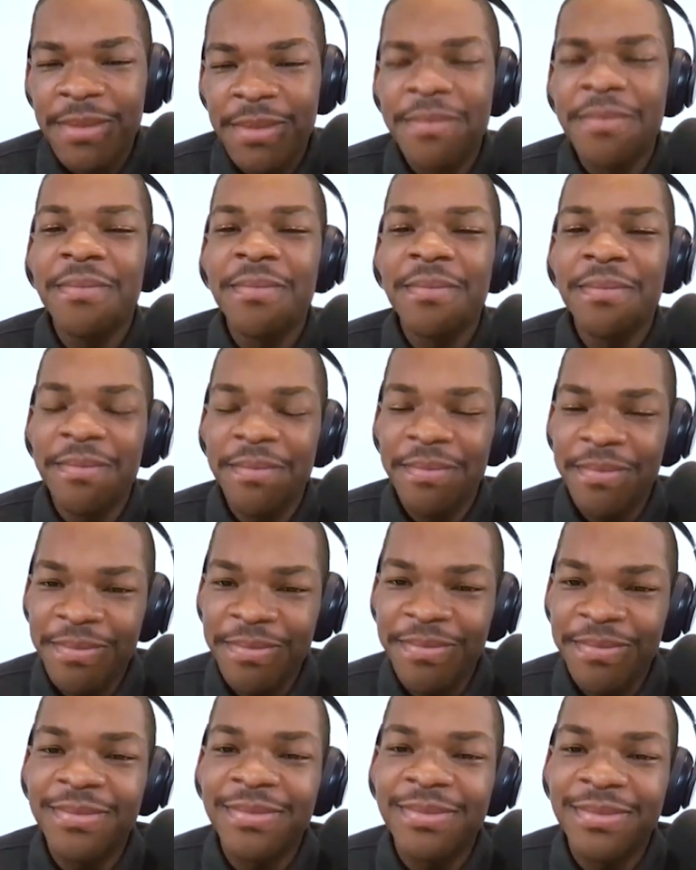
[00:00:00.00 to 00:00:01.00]

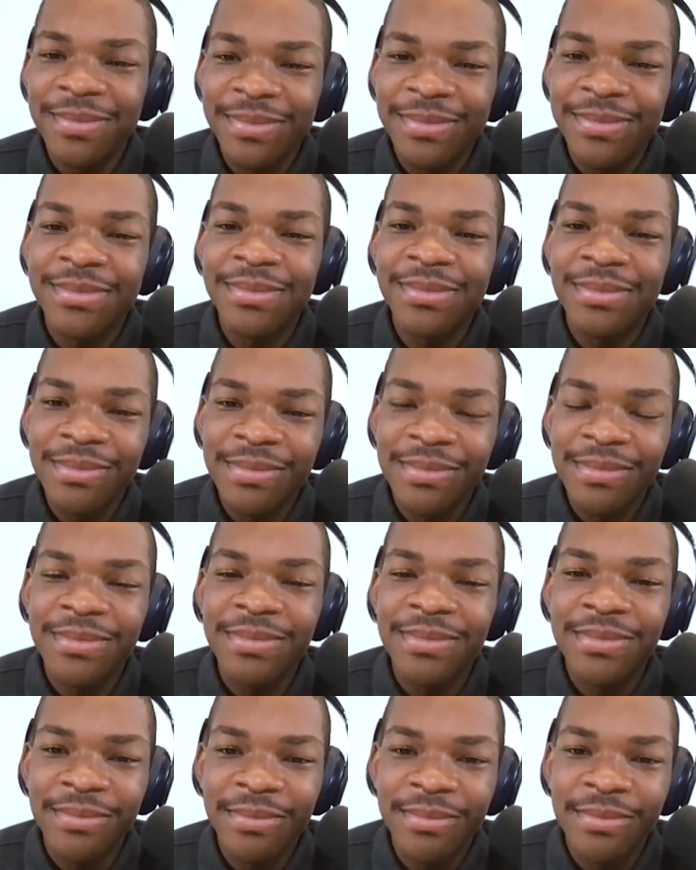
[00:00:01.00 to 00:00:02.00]

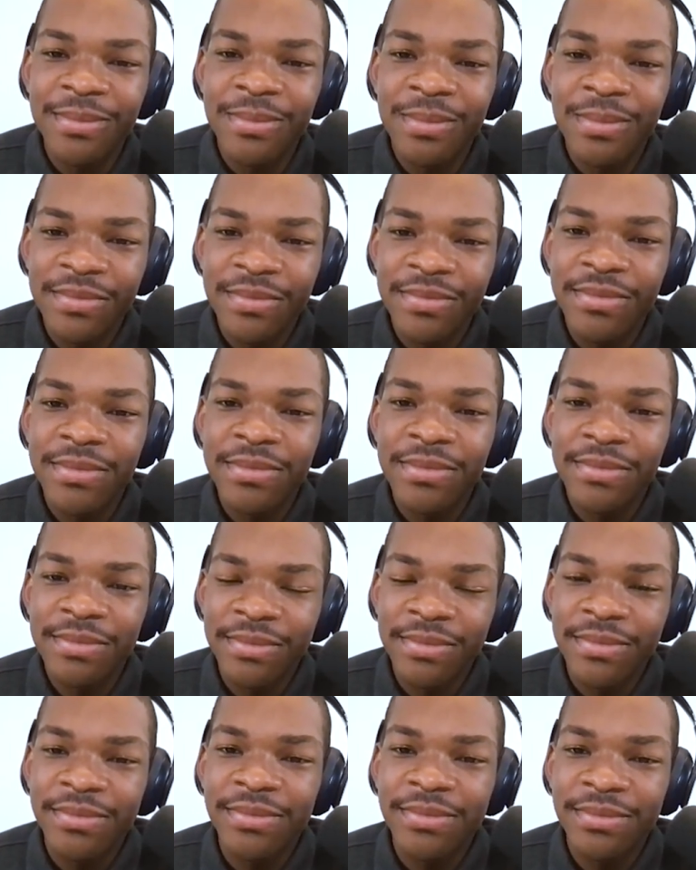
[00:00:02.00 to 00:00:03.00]

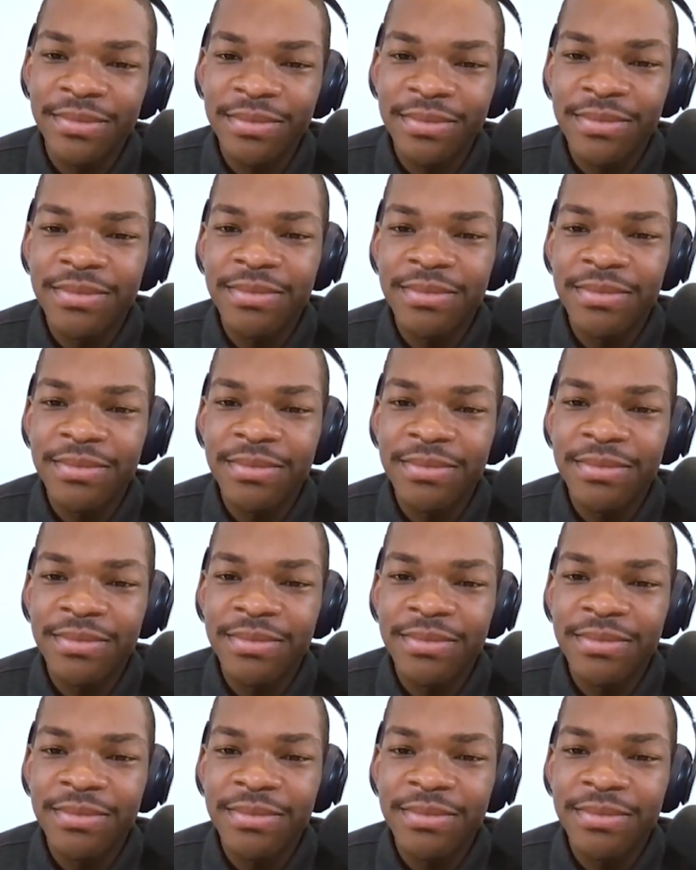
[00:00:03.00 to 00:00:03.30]
[no speech]